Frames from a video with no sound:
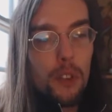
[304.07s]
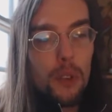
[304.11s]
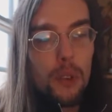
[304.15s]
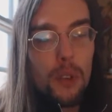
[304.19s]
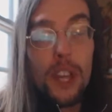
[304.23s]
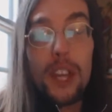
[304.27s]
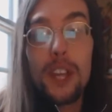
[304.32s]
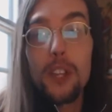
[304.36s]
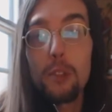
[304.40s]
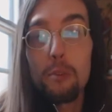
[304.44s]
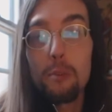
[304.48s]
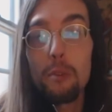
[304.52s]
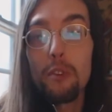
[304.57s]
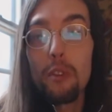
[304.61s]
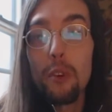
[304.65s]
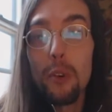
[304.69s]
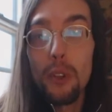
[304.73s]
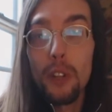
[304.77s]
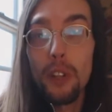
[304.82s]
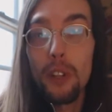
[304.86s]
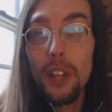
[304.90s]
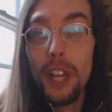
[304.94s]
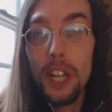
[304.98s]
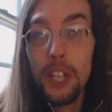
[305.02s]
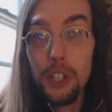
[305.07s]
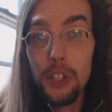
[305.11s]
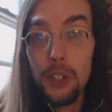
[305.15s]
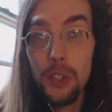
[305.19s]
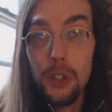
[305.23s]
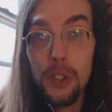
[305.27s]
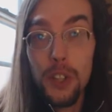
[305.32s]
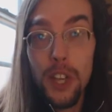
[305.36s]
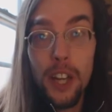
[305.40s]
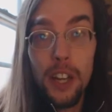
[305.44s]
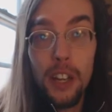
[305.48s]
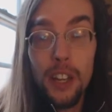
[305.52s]
few days before the
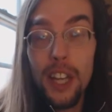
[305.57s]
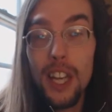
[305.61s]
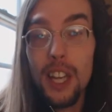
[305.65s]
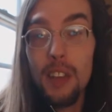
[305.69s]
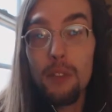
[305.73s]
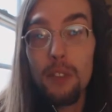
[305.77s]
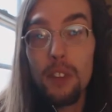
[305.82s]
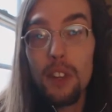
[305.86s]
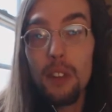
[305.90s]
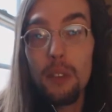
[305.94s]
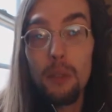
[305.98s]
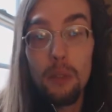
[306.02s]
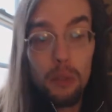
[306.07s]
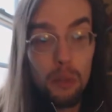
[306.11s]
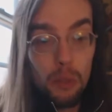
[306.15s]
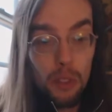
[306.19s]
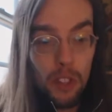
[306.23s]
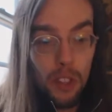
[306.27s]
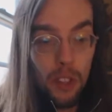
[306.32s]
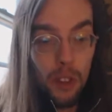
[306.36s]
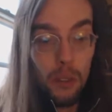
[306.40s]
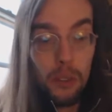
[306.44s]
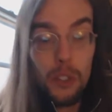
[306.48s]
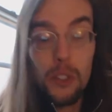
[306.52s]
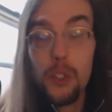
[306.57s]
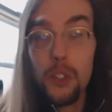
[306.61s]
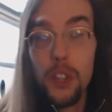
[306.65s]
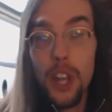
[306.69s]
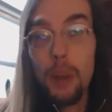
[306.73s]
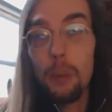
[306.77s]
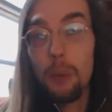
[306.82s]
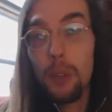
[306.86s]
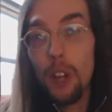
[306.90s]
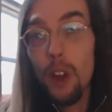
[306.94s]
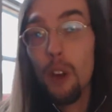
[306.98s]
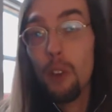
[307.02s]
election, said even, the
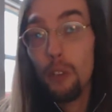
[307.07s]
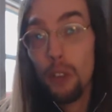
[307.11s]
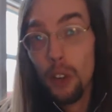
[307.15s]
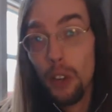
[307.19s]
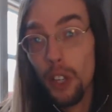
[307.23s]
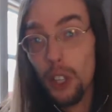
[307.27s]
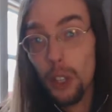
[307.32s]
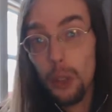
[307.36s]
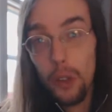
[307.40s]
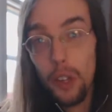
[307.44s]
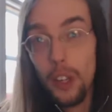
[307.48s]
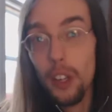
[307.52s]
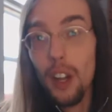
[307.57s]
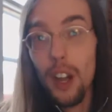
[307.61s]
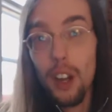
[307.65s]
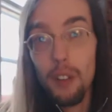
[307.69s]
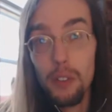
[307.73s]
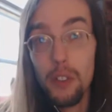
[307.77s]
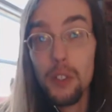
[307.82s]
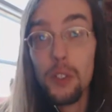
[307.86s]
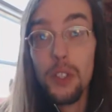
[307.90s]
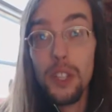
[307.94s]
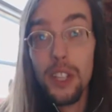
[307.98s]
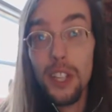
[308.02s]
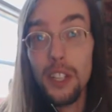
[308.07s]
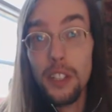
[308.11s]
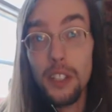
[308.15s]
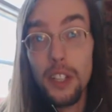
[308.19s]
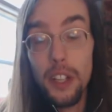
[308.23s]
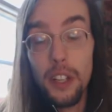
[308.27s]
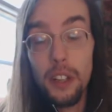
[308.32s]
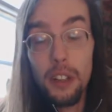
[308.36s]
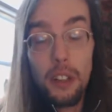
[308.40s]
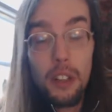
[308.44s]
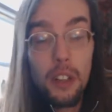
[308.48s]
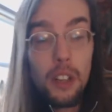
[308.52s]
state would go for Hillary, obviously, and it
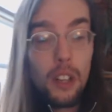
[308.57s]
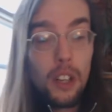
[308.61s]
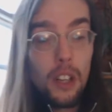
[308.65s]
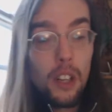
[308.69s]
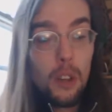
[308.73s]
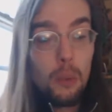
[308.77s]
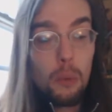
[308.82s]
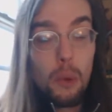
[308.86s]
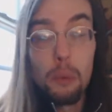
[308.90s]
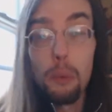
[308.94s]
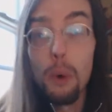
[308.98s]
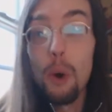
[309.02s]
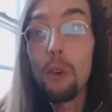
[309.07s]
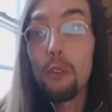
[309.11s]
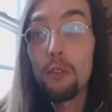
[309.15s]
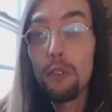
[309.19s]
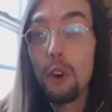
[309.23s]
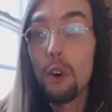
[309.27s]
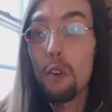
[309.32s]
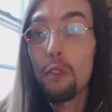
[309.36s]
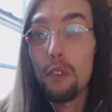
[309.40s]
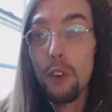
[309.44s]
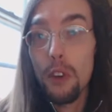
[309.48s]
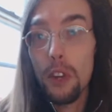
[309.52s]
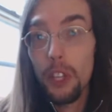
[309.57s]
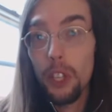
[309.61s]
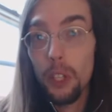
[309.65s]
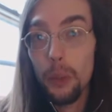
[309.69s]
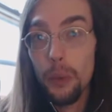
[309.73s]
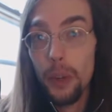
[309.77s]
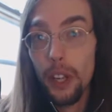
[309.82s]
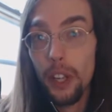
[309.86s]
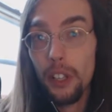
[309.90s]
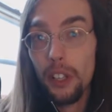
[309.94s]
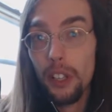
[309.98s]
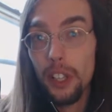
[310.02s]
did. We won't vote for
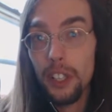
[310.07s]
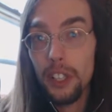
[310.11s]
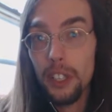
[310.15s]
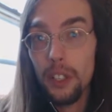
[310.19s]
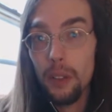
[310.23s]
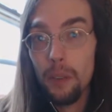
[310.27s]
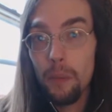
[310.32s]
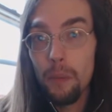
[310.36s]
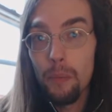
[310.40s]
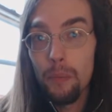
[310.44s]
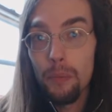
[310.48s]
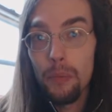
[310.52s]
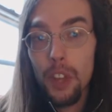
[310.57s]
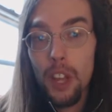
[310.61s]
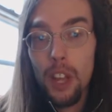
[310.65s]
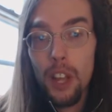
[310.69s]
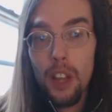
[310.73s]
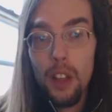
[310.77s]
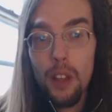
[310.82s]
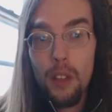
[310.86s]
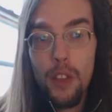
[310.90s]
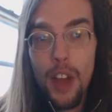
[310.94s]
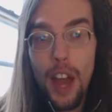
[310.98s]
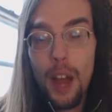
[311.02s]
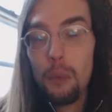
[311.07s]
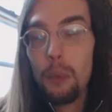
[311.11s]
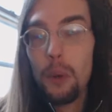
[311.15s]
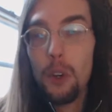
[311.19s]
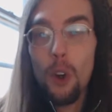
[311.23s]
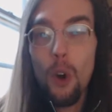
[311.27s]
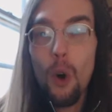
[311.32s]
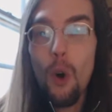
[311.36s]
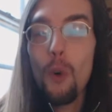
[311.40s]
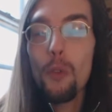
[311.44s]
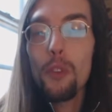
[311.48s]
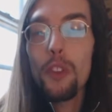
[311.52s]
Hillary Clinton. That
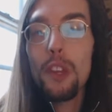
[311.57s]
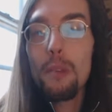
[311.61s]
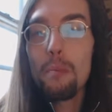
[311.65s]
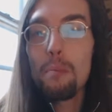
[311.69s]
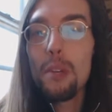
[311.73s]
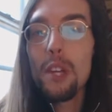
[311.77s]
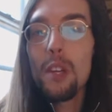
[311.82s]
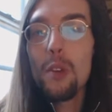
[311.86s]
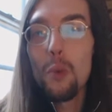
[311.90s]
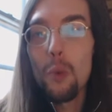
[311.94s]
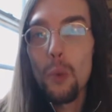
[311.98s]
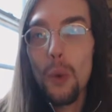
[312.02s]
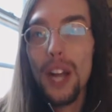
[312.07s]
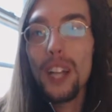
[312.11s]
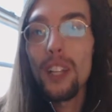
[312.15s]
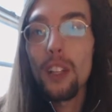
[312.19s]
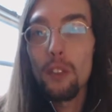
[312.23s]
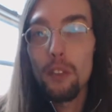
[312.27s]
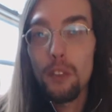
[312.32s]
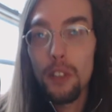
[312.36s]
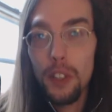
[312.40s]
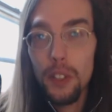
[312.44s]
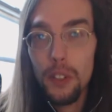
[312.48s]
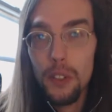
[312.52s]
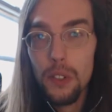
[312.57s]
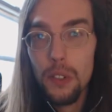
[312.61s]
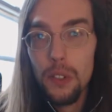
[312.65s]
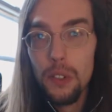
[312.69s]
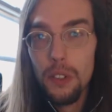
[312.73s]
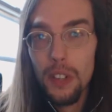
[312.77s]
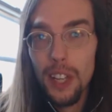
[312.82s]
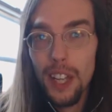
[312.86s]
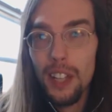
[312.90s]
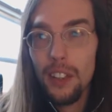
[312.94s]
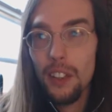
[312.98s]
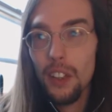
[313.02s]
would only be relevant
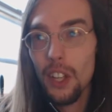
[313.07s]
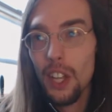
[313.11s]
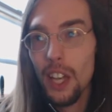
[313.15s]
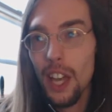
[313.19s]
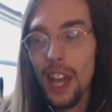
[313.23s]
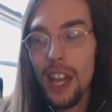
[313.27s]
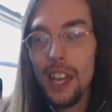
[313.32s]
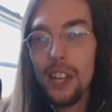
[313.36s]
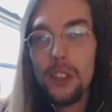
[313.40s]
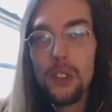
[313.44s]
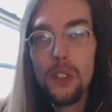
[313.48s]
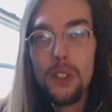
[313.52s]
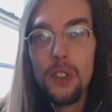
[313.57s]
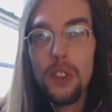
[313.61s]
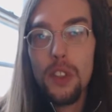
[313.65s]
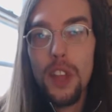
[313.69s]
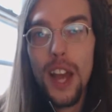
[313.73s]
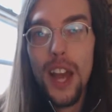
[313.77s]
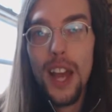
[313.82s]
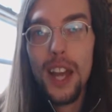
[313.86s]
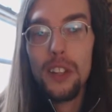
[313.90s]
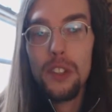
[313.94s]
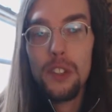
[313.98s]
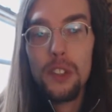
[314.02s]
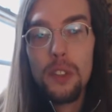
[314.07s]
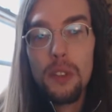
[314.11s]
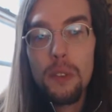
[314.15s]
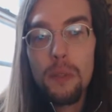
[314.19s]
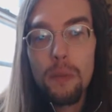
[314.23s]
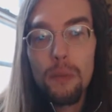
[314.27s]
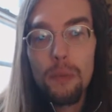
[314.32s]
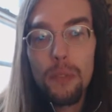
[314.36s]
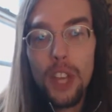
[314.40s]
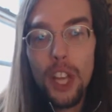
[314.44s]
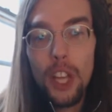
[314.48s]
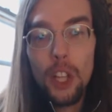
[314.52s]
in the case that
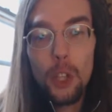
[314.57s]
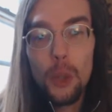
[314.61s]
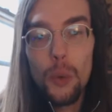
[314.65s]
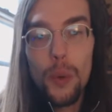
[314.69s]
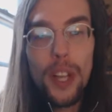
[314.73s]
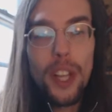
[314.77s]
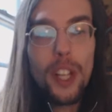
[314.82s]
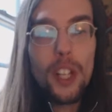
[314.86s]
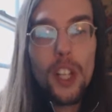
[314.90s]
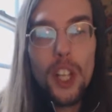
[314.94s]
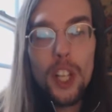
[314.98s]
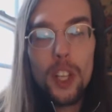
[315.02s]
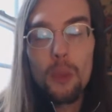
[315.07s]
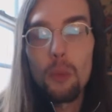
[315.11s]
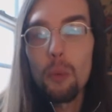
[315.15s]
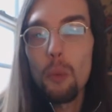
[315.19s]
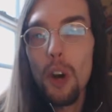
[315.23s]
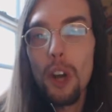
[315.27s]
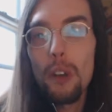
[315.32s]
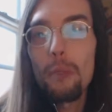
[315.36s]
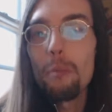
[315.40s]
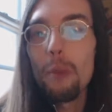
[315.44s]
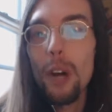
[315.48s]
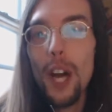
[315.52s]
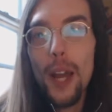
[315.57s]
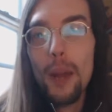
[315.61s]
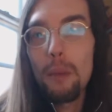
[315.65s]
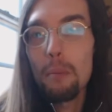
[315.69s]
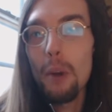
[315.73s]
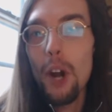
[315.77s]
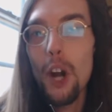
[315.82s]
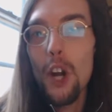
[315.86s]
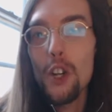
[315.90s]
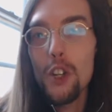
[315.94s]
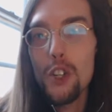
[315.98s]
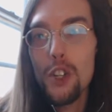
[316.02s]
Hillary Clinton won by a
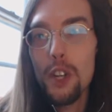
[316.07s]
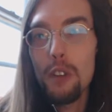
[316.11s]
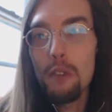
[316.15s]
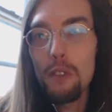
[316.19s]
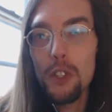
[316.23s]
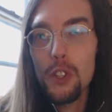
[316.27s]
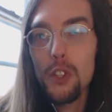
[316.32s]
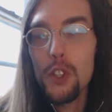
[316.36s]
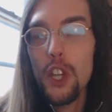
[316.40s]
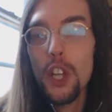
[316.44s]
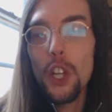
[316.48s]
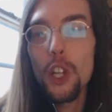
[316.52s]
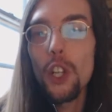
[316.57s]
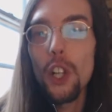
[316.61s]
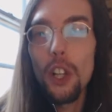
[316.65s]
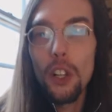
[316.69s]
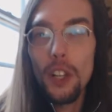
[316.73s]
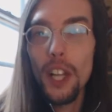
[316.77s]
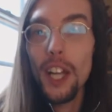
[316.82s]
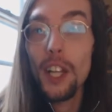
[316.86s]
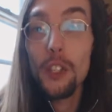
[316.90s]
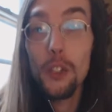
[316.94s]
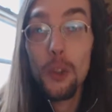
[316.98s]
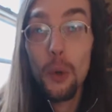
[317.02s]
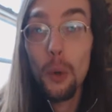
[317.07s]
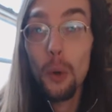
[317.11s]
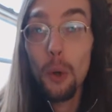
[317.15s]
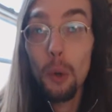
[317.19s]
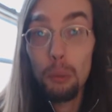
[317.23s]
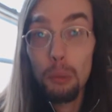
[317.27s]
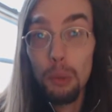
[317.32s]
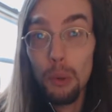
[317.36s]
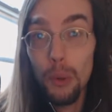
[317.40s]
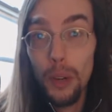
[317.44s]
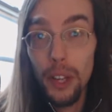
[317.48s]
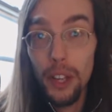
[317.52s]
margin of a single
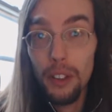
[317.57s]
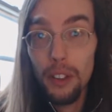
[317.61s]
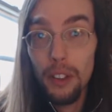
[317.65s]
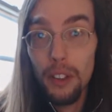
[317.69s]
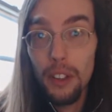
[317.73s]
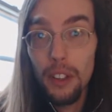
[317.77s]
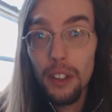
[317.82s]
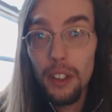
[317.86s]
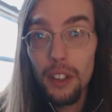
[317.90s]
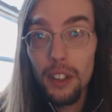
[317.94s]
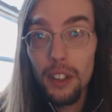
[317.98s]
electoral point.